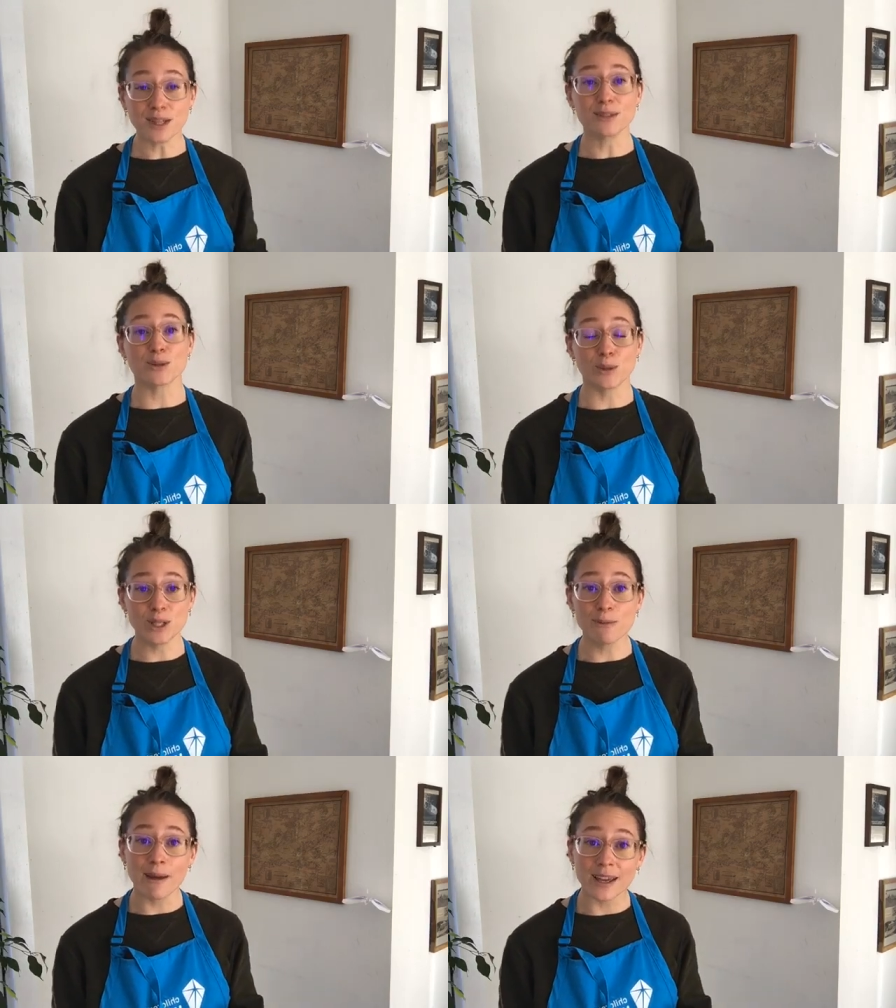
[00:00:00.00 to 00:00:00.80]
So when
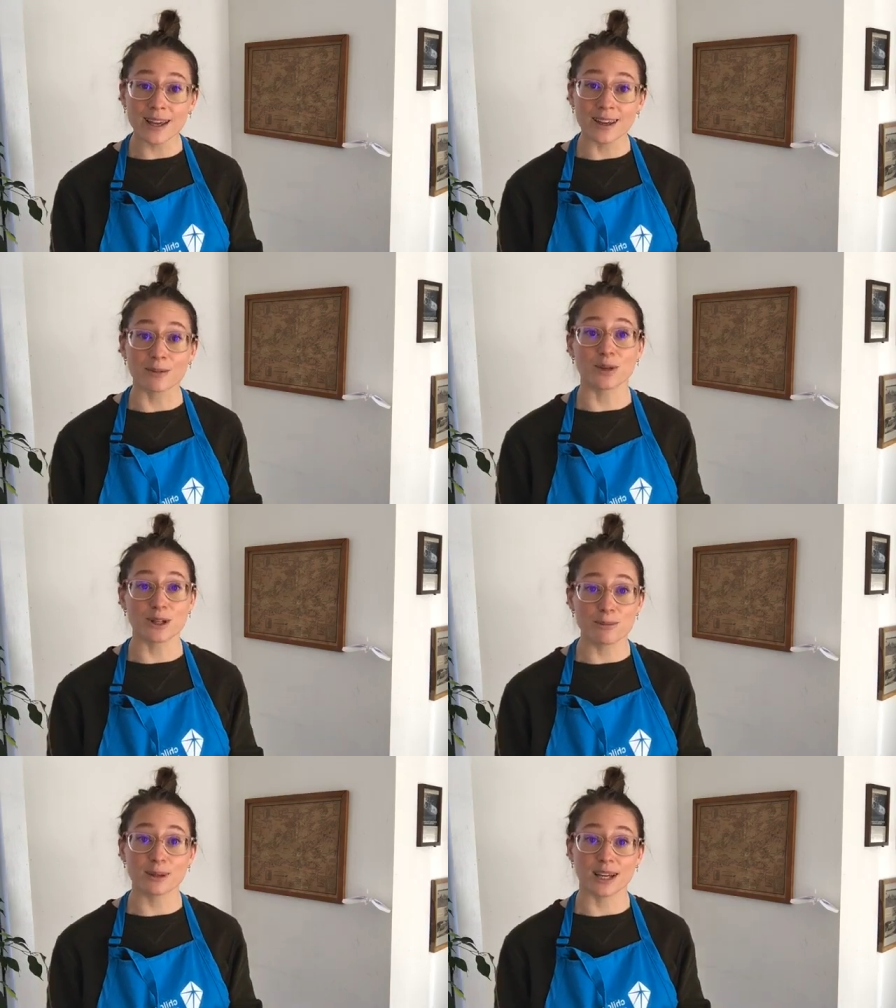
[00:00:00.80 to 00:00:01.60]
you're making and when
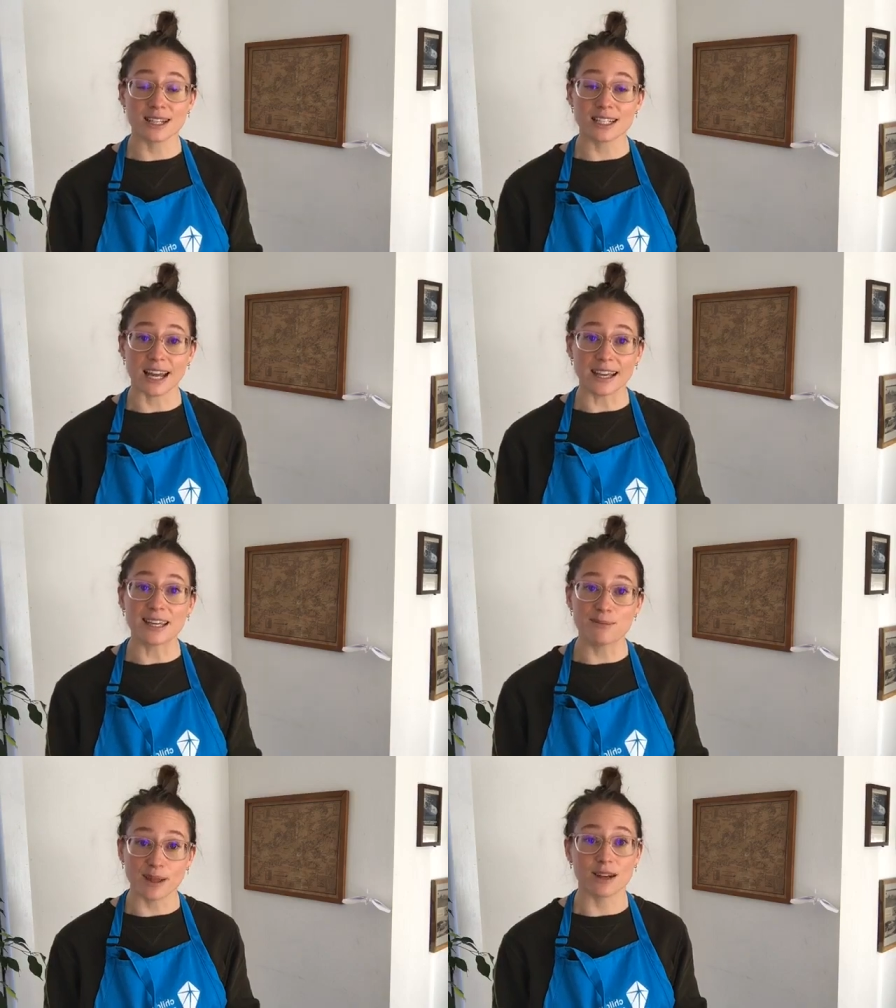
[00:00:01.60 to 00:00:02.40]
you're playing today,
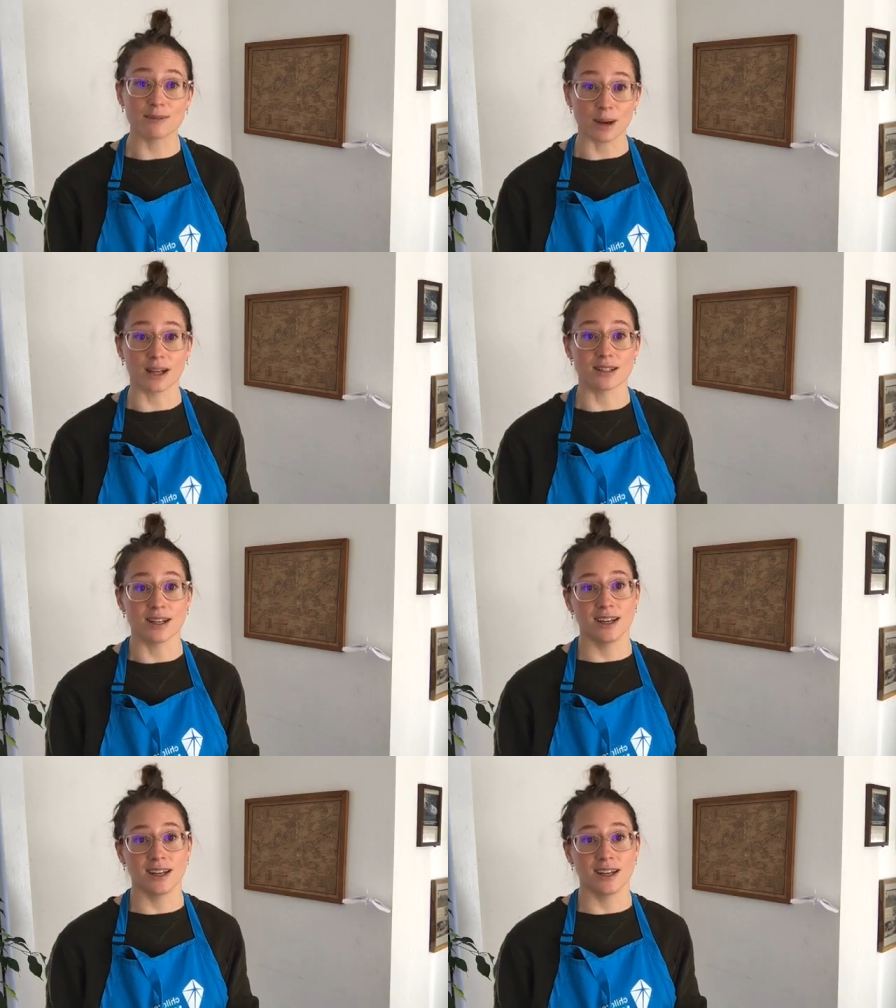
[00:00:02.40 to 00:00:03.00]
keep that in mind.